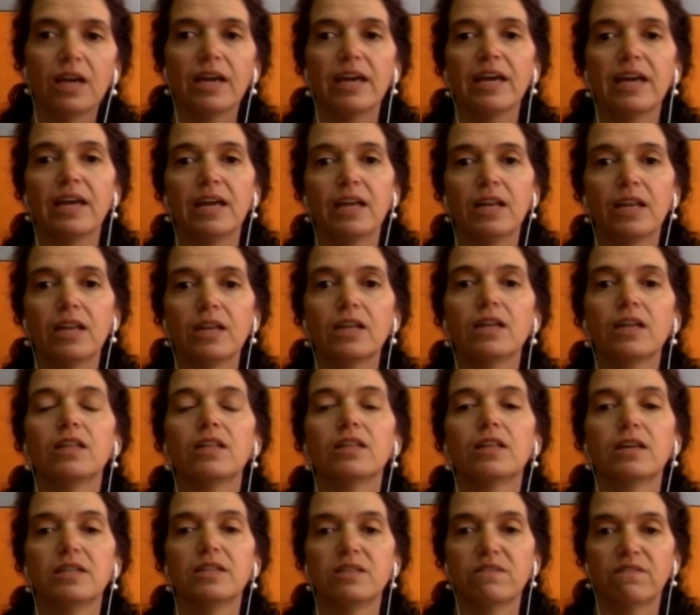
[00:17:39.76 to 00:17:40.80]
in
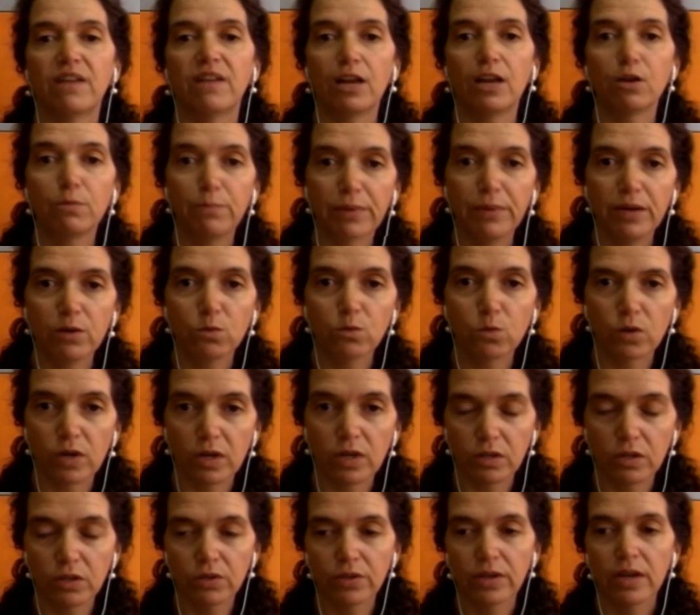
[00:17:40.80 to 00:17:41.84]
the developing
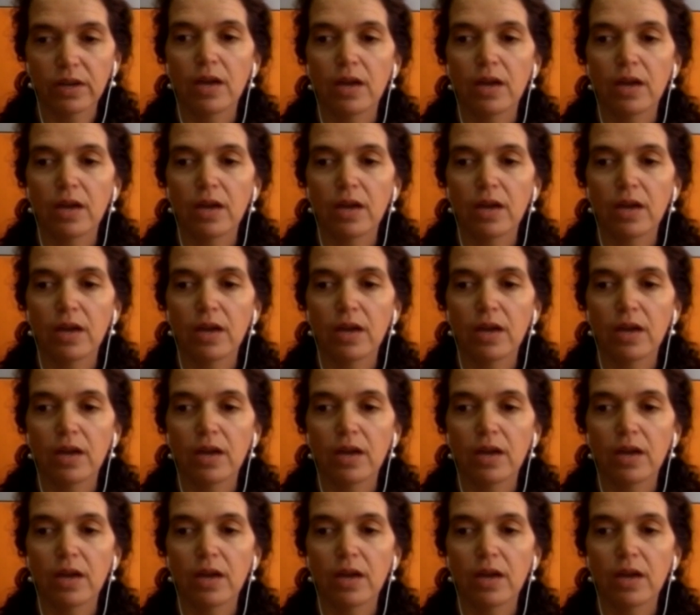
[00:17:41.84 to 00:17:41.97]
world,